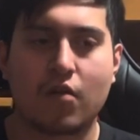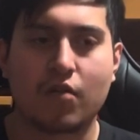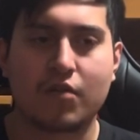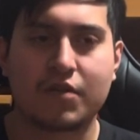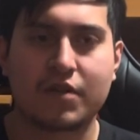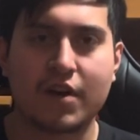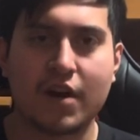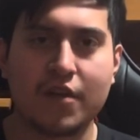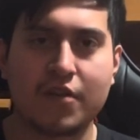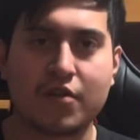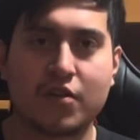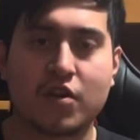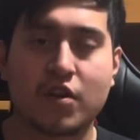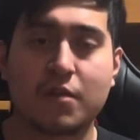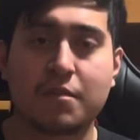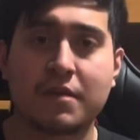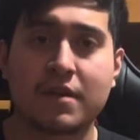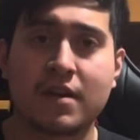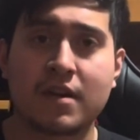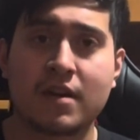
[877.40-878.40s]
The other
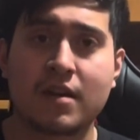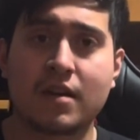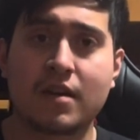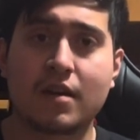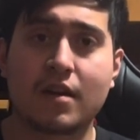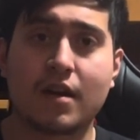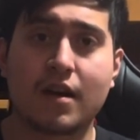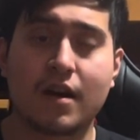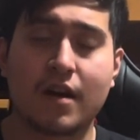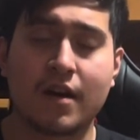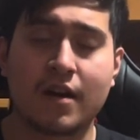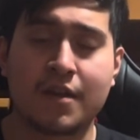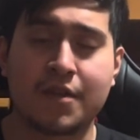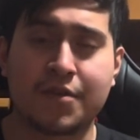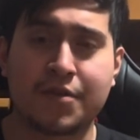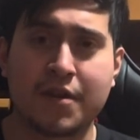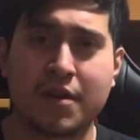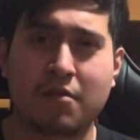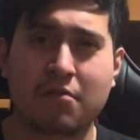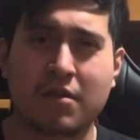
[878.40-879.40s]
could be a
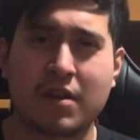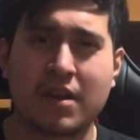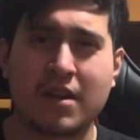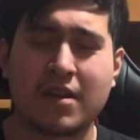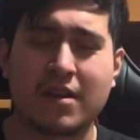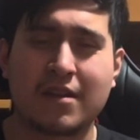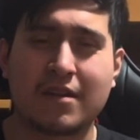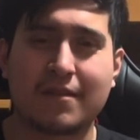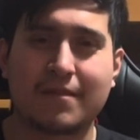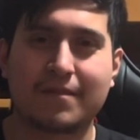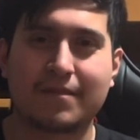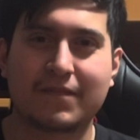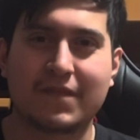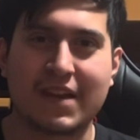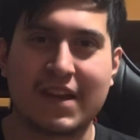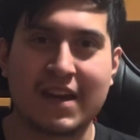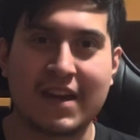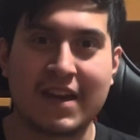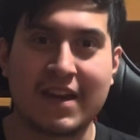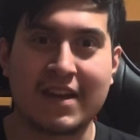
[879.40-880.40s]
theory,
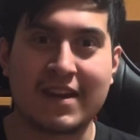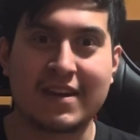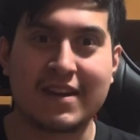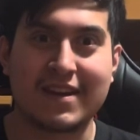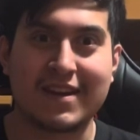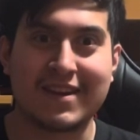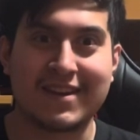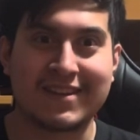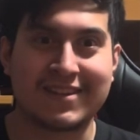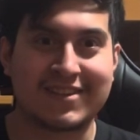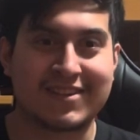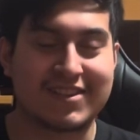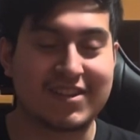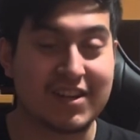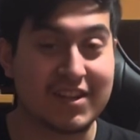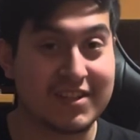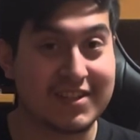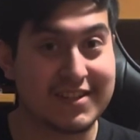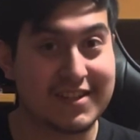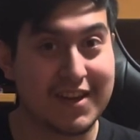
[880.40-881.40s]
and it's
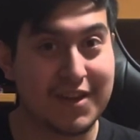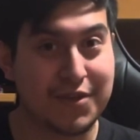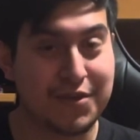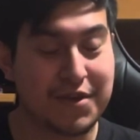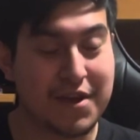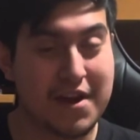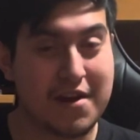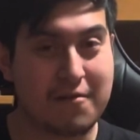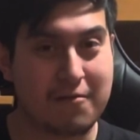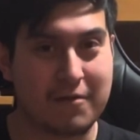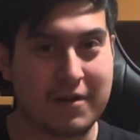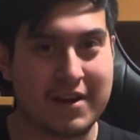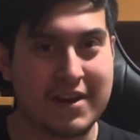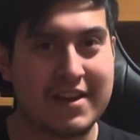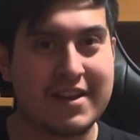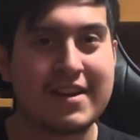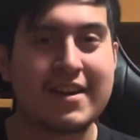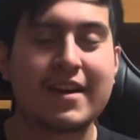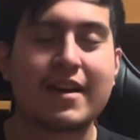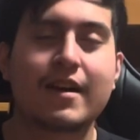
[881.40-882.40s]
just a
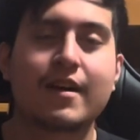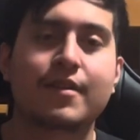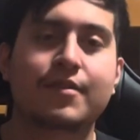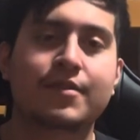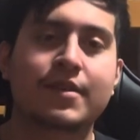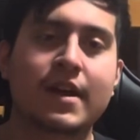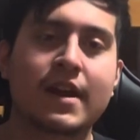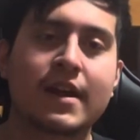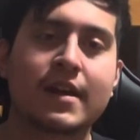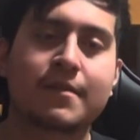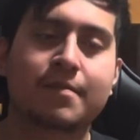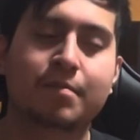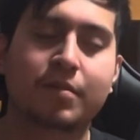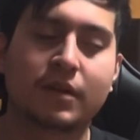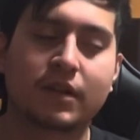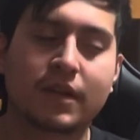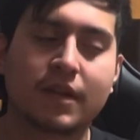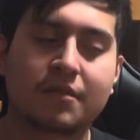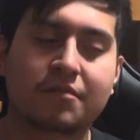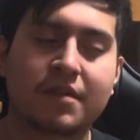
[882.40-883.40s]
theory, that I
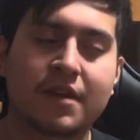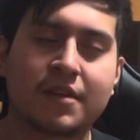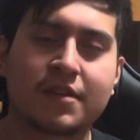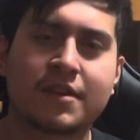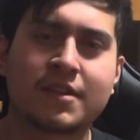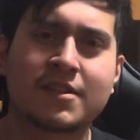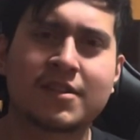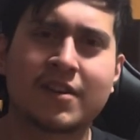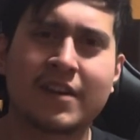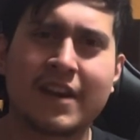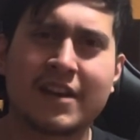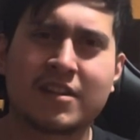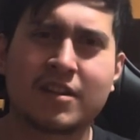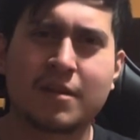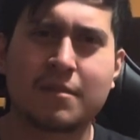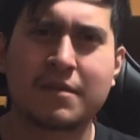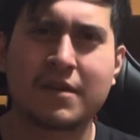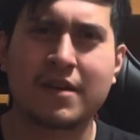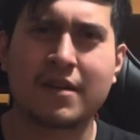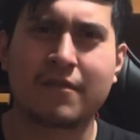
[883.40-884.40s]
believe that this could
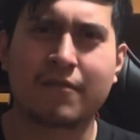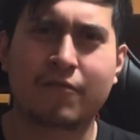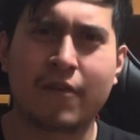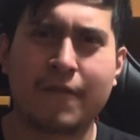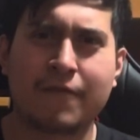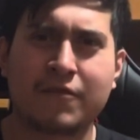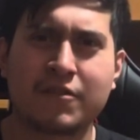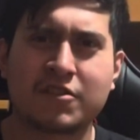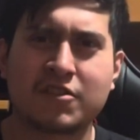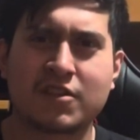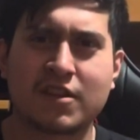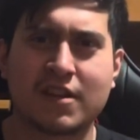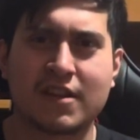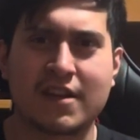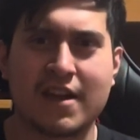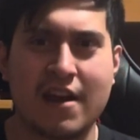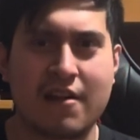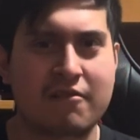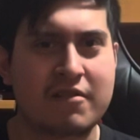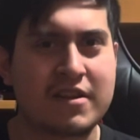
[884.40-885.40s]
actually be in reference to
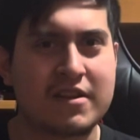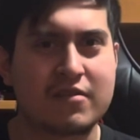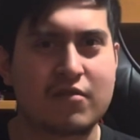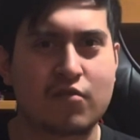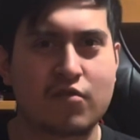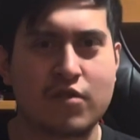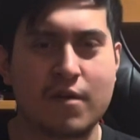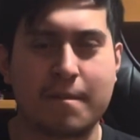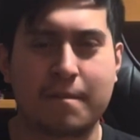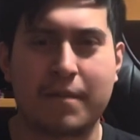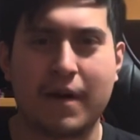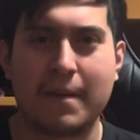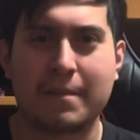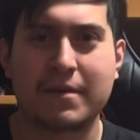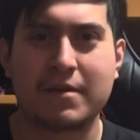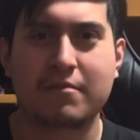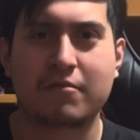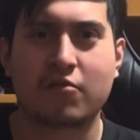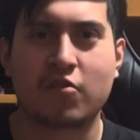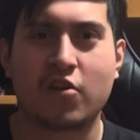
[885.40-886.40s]
Garrett or the
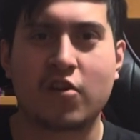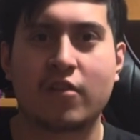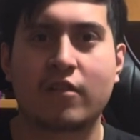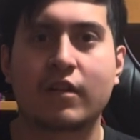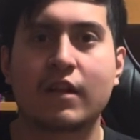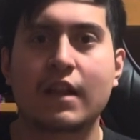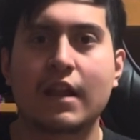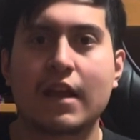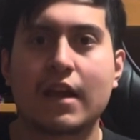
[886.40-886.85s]
puppet, where